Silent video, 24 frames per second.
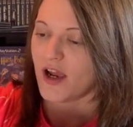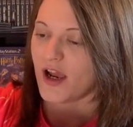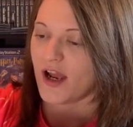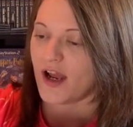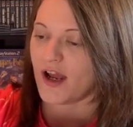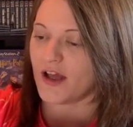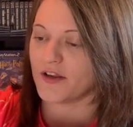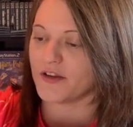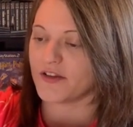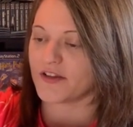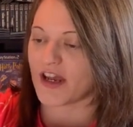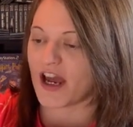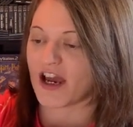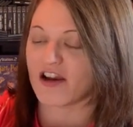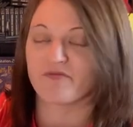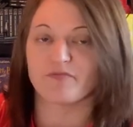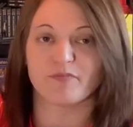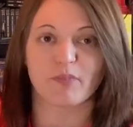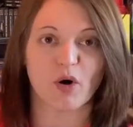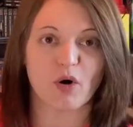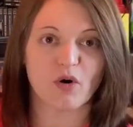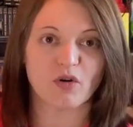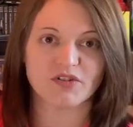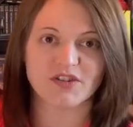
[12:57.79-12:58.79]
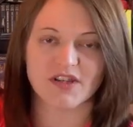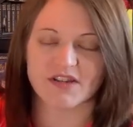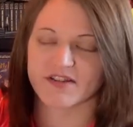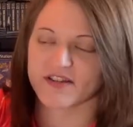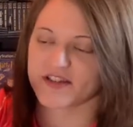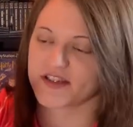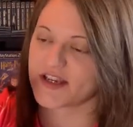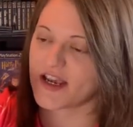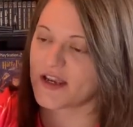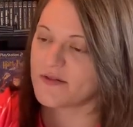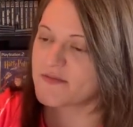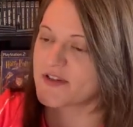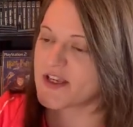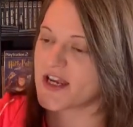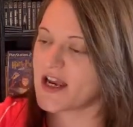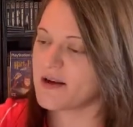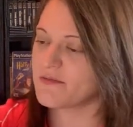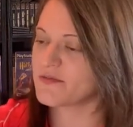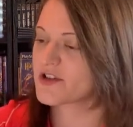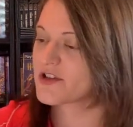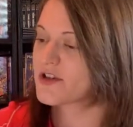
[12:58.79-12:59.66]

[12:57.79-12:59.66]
and I've bought at the same time.